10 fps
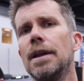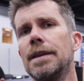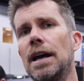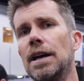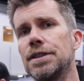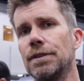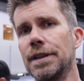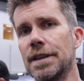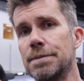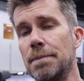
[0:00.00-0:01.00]
Now, doing
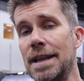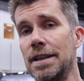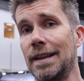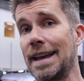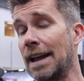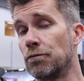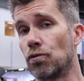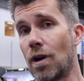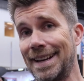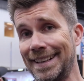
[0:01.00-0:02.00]
this manually and
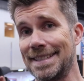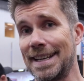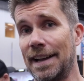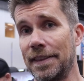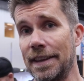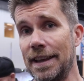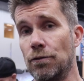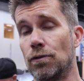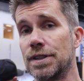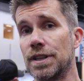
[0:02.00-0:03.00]
writing down the
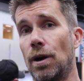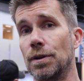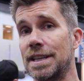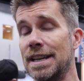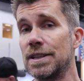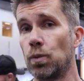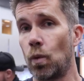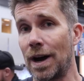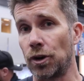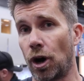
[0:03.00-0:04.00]
results is
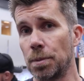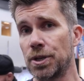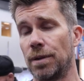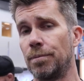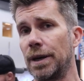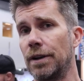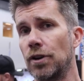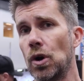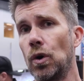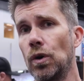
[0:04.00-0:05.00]
one option, but of
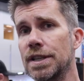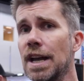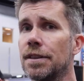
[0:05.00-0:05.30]
course,